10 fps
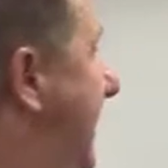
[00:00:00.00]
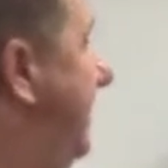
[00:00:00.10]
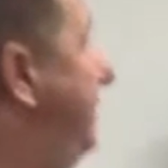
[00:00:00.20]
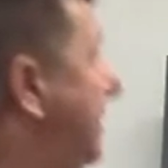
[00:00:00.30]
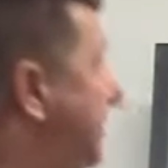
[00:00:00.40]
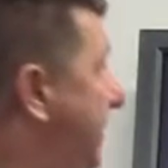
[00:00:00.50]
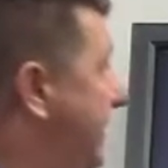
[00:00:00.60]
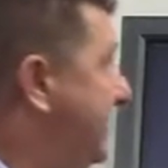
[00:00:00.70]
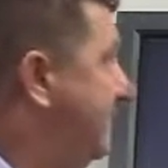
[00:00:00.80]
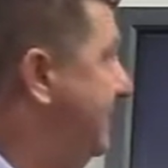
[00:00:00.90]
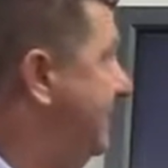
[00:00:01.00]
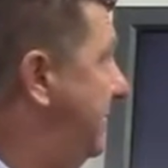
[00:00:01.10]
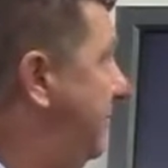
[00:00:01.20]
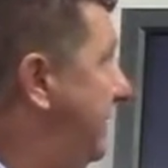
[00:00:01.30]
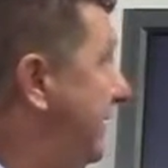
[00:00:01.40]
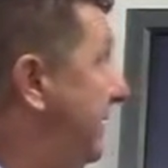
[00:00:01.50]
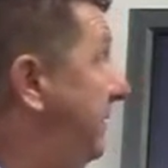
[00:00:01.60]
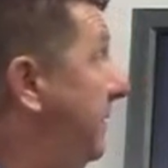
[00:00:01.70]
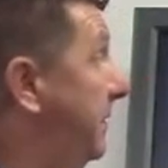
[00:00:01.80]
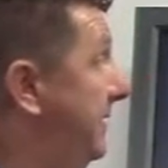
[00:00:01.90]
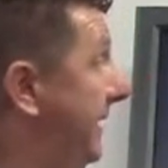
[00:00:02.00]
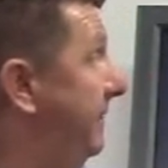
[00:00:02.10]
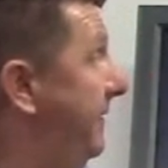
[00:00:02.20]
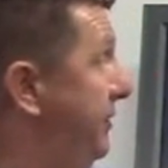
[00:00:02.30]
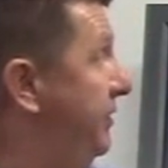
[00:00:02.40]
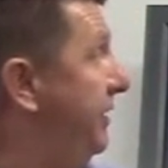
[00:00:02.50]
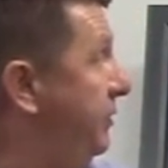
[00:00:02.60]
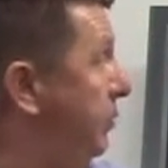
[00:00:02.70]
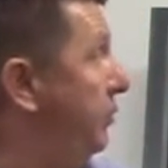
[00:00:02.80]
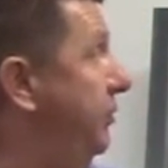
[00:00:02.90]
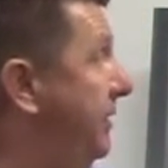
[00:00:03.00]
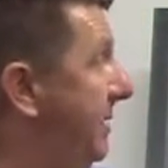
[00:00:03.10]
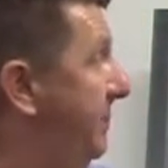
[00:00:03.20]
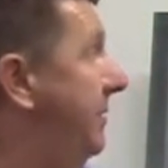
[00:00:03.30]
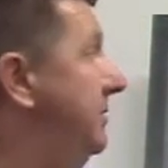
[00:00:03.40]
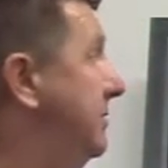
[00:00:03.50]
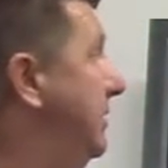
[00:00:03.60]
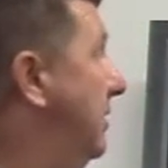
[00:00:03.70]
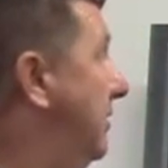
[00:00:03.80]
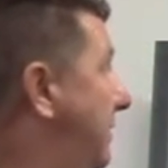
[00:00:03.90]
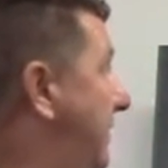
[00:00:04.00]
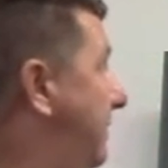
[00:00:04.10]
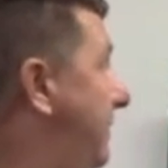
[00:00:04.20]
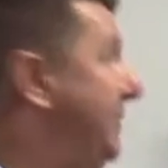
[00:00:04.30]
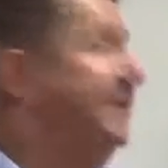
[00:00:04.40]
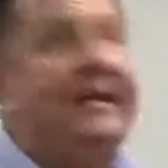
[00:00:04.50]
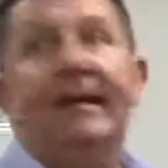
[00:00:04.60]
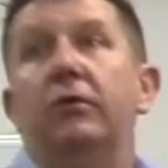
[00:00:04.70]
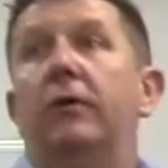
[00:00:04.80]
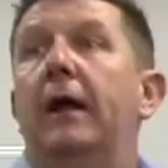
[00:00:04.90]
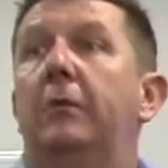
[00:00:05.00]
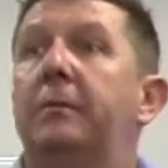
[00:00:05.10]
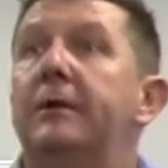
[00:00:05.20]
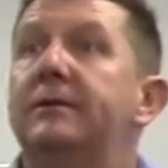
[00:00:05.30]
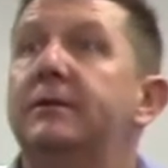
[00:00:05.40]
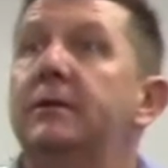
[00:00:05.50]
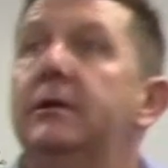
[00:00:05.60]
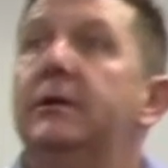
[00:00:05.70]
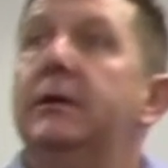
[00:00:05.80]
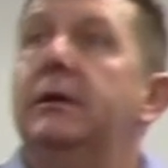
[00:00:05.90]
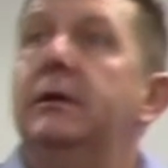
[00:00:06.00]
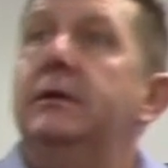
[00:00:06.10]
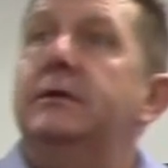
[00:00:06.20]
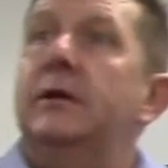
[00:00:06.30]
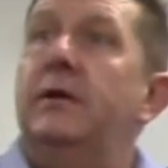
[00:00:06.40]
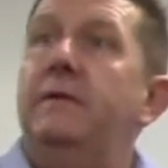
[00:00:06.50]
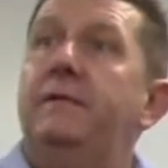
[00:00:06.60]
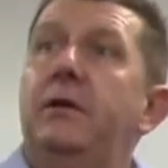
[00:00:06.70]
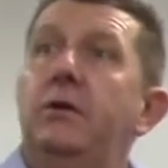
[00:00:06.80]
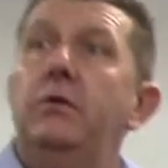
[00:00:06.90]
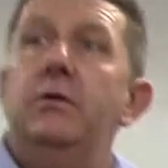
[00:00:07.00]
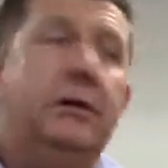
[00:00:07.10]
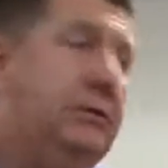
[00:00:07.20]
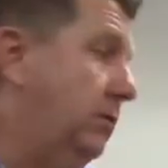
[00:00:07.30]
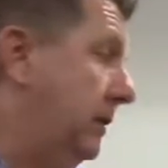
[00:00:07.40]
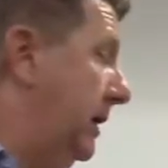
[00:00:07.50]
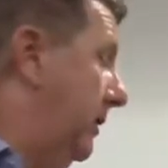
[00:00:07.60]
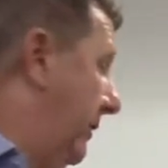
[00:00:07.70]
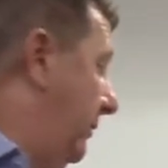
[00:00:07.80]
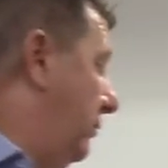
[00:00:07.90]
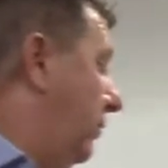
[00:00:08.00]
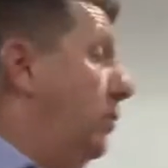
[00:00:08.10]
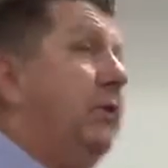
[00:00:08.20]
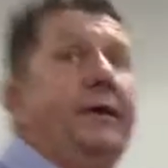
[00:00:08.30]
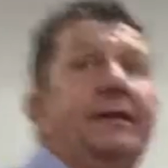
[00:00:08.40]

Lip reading: have you experienced or seen something that involved death, injury, torture, abuse, or felt very scared or helpless? So if you go or were in